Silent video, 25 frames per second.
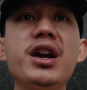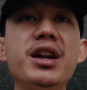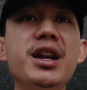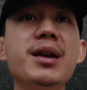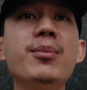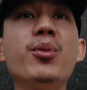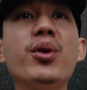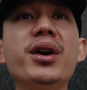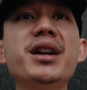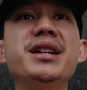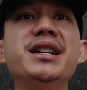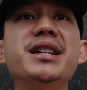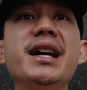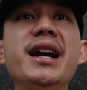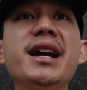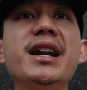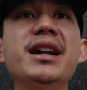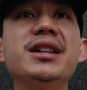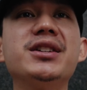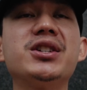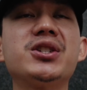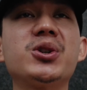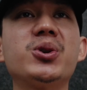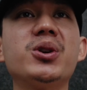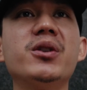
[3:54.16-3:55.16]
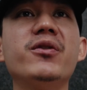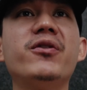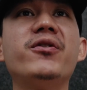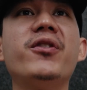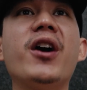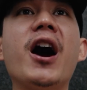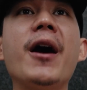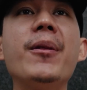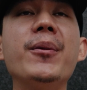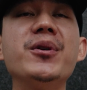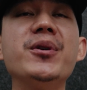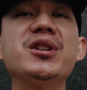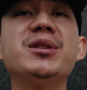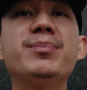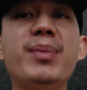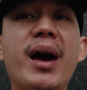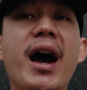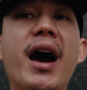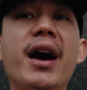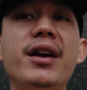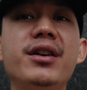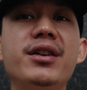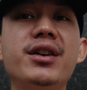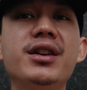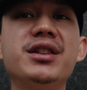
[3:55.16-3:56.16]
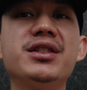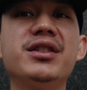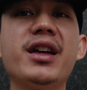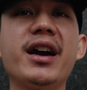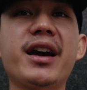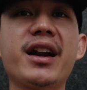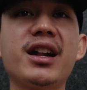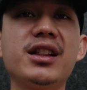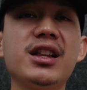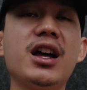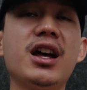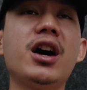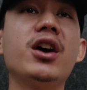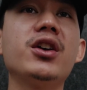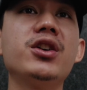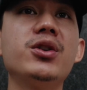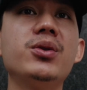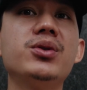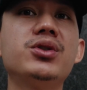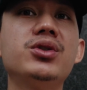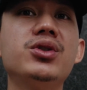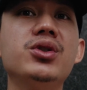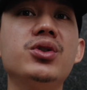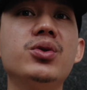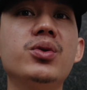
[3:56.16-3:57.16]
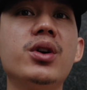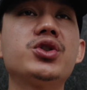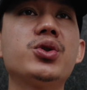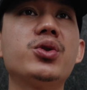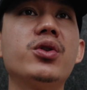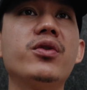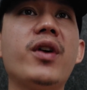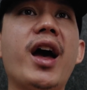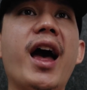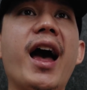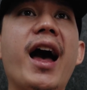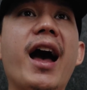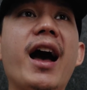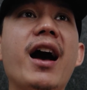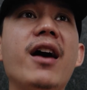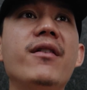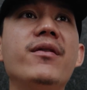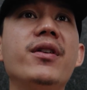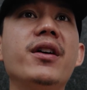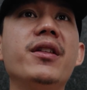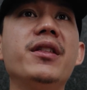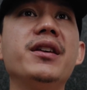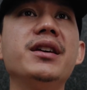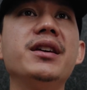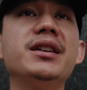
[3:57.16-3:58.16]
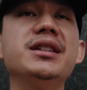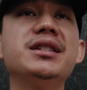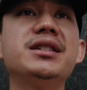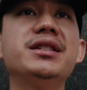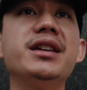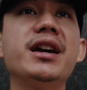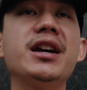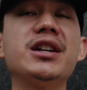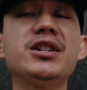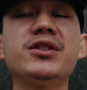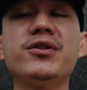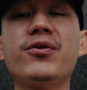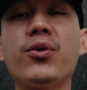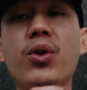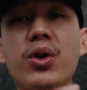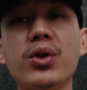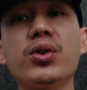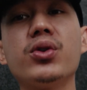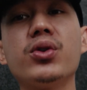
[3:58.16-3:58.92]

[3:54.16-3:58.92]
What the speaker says: you need more data to sort of find those patterns that can allow you to sort of have these things for